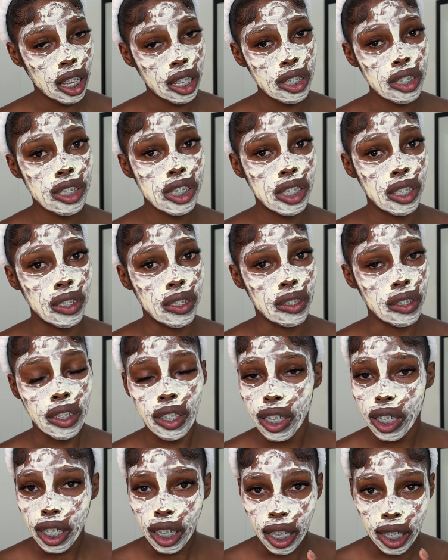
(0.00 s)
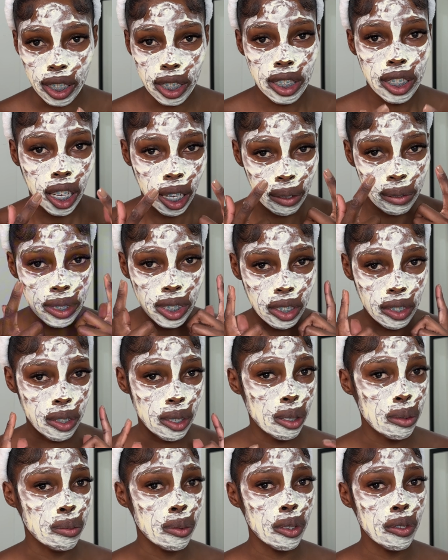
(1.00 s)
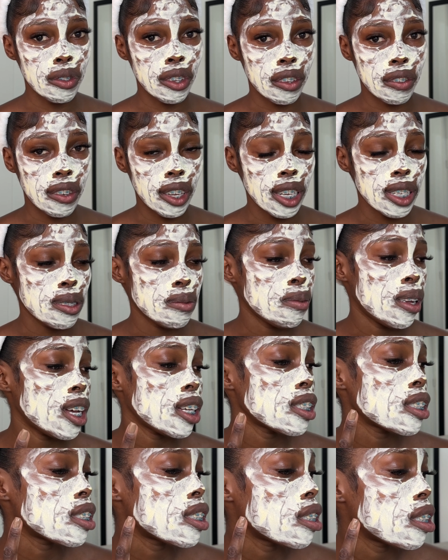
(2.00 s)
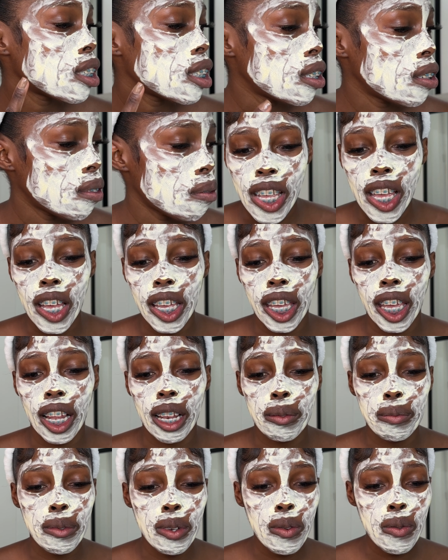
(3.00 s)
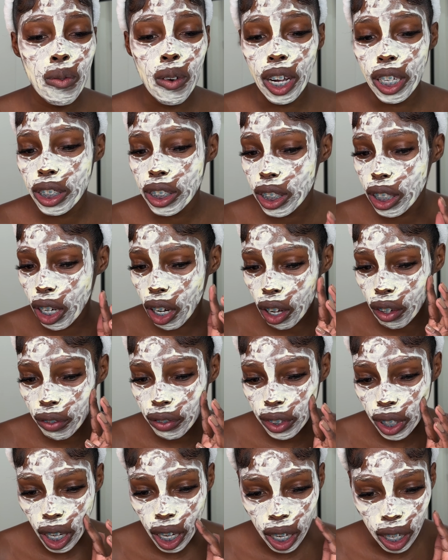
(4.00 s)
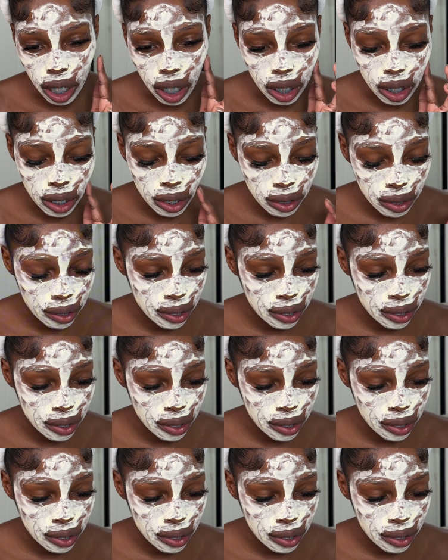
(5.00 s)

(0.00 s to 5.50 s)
So it's time to remove the face mask. Okay, let me wash it off now.